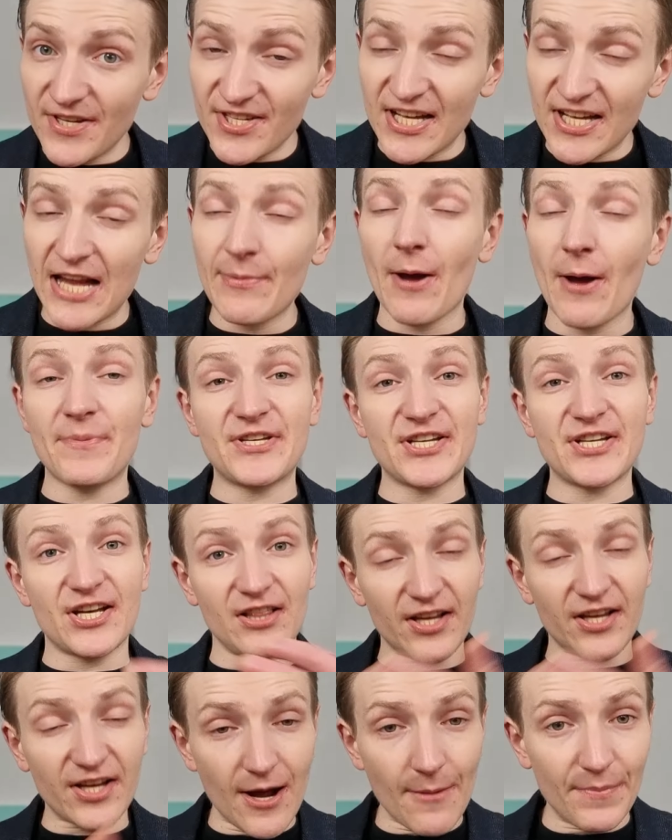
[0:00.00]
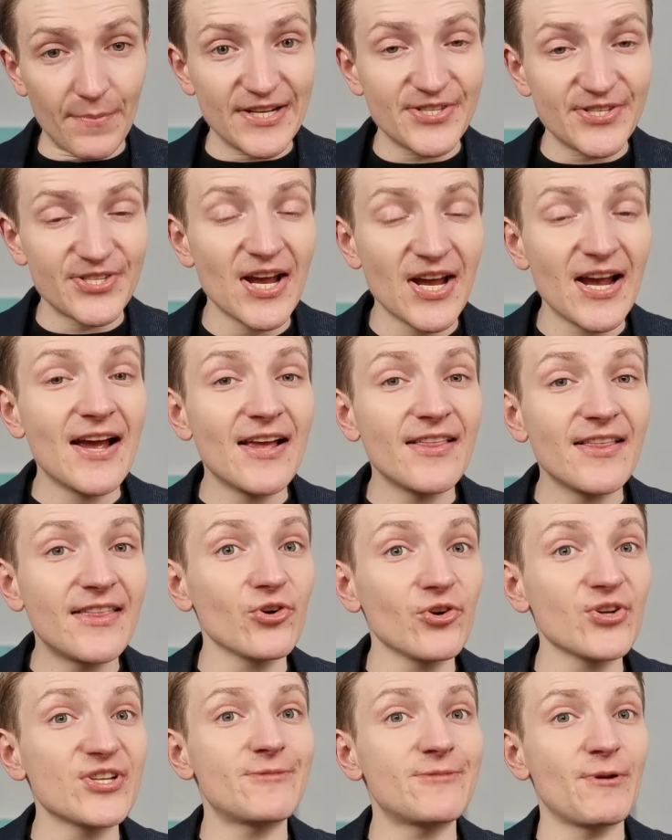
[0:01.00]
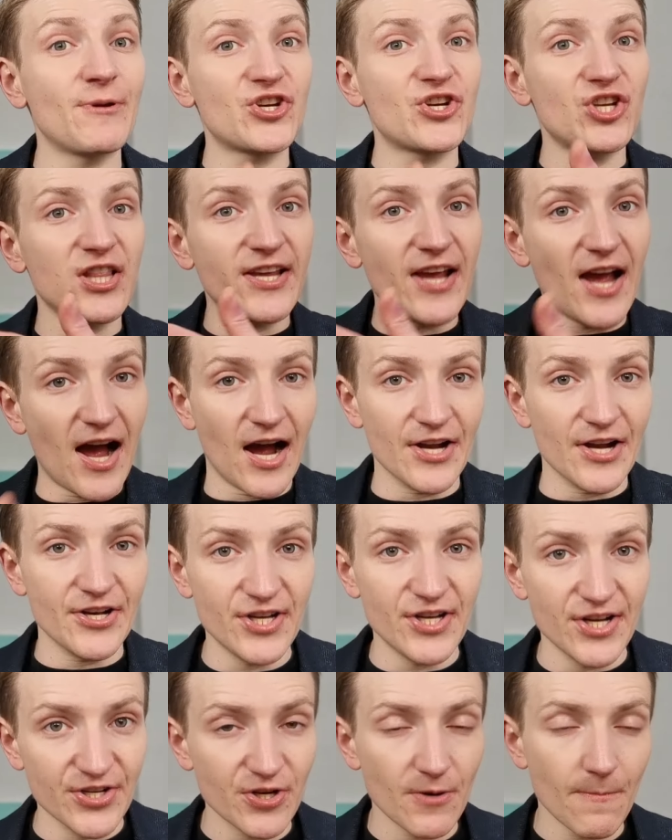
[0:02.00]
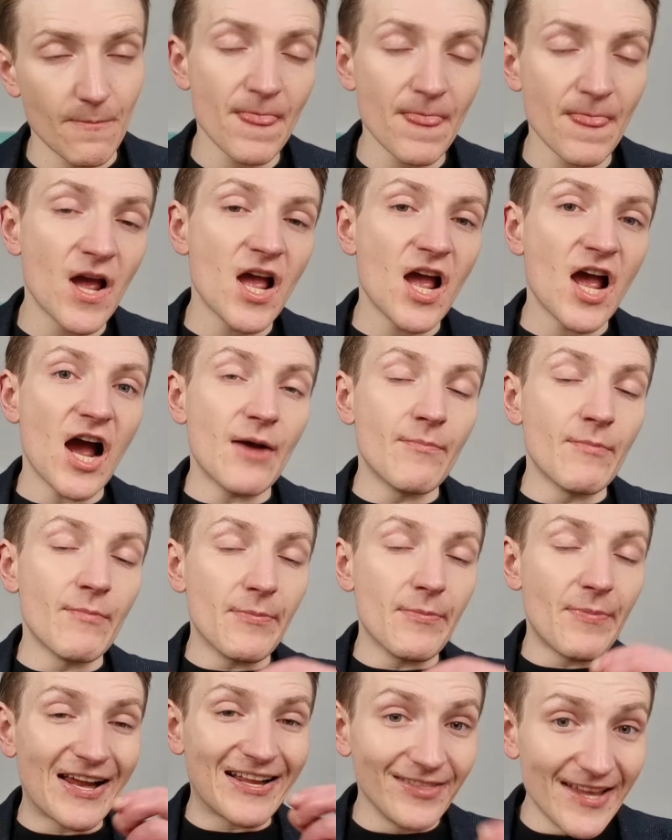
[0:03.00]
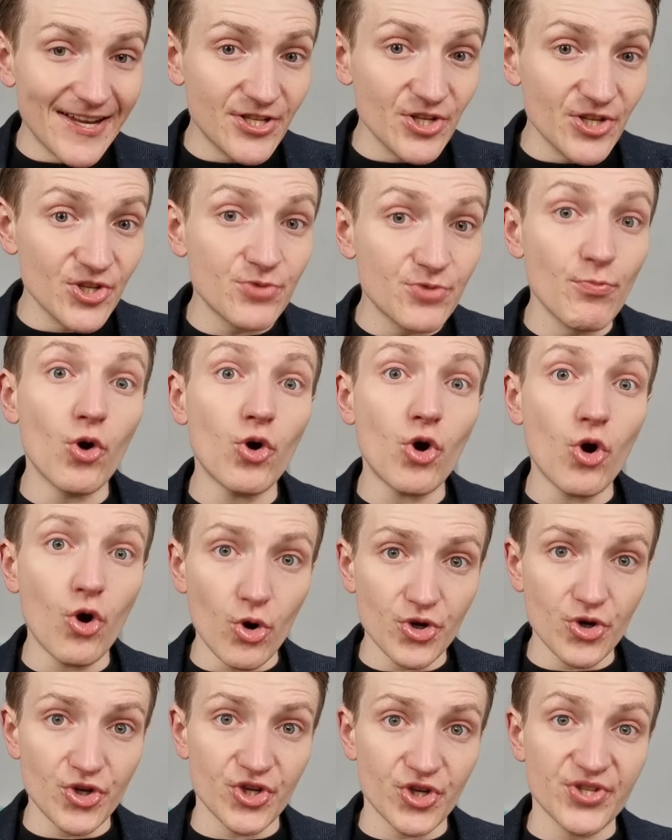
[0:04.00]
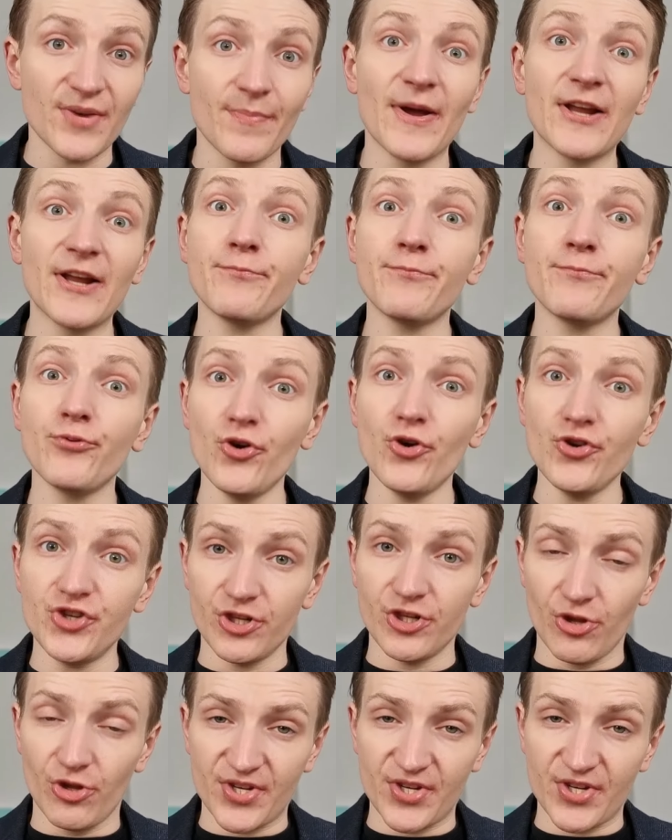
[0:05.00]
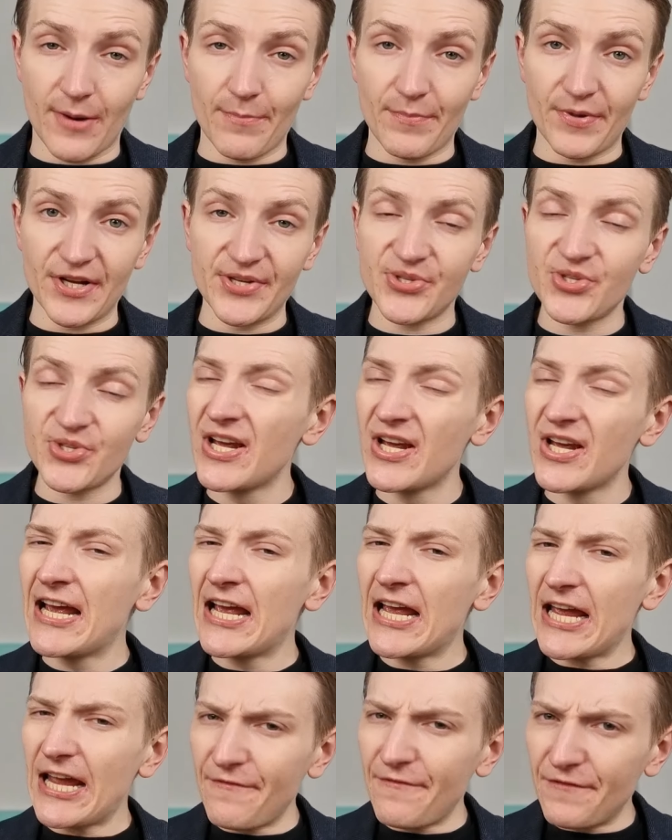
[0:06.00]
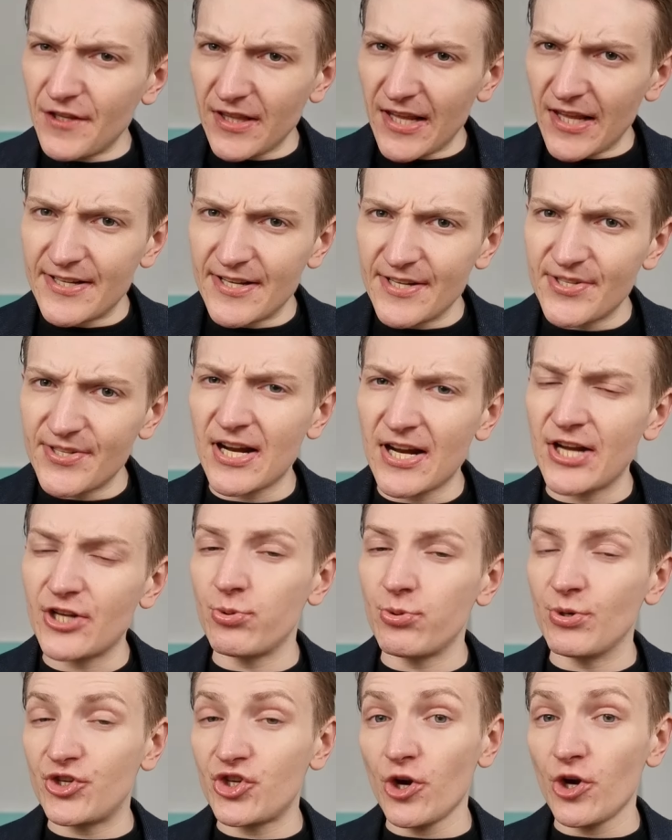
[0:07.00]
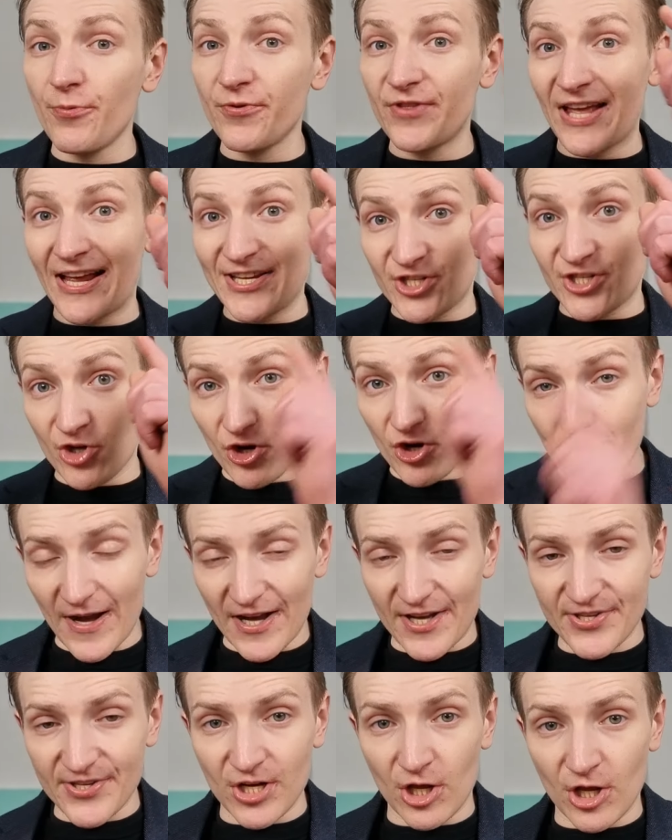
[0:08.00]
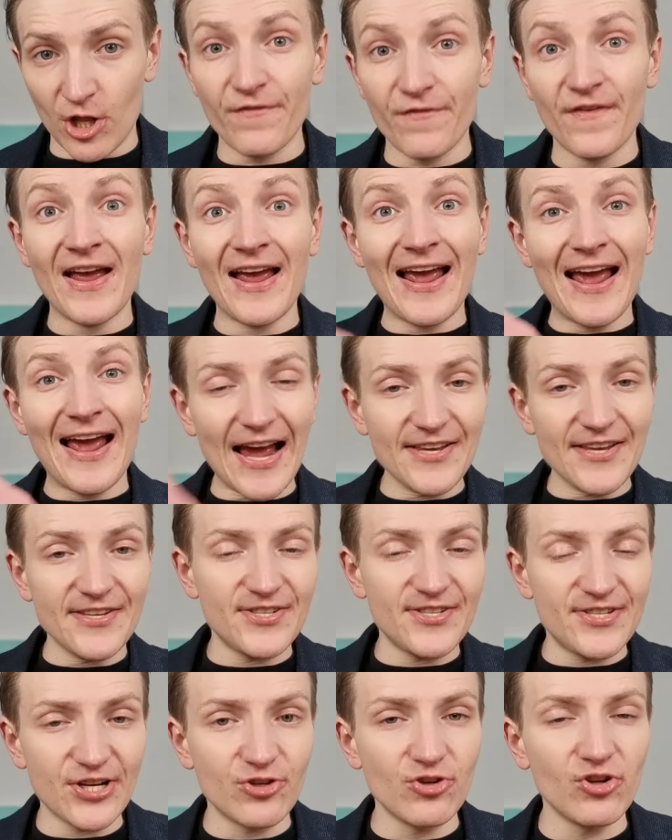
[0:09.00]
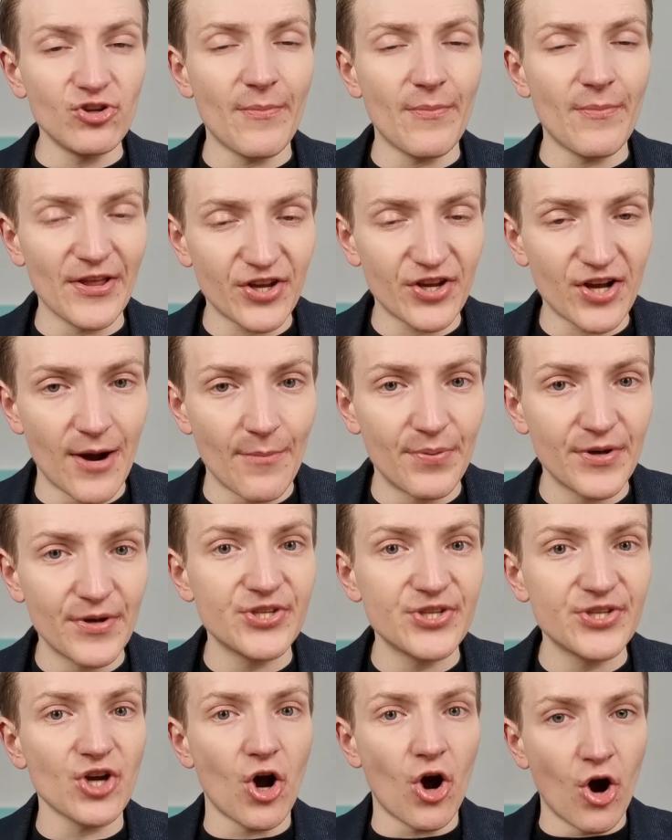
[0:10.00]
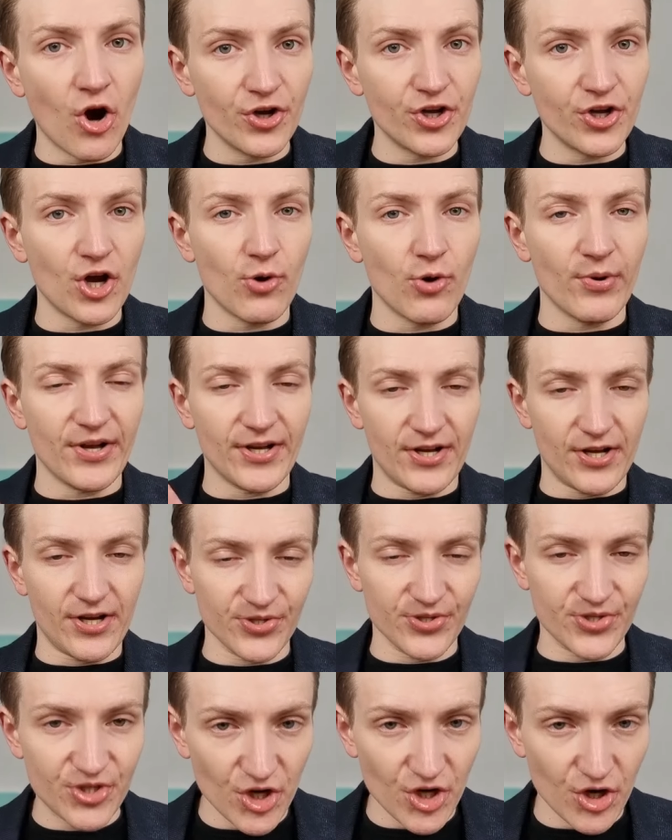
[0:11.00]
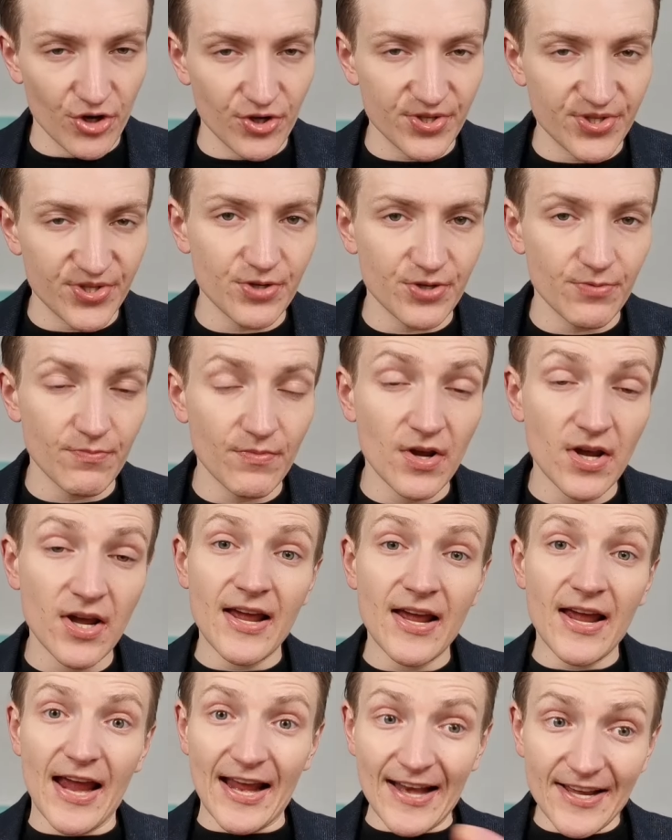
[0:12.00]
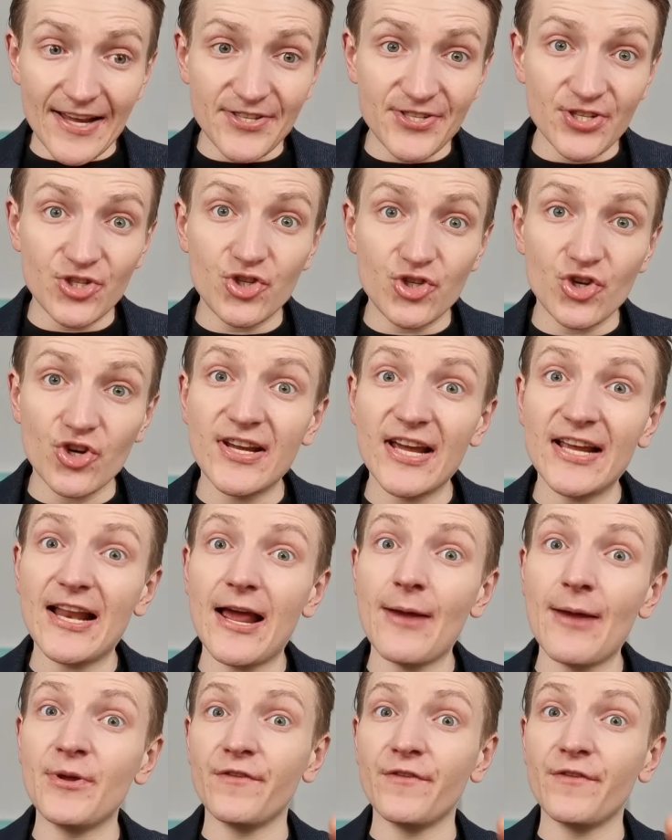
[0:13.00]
about particular companies that are especially hard hit. It might make lenders more cautious about approaching those companies if the lenders start to interpret that stock market sell-off as a signal about the company's ongoing concerns. In essence, you can get a bit of a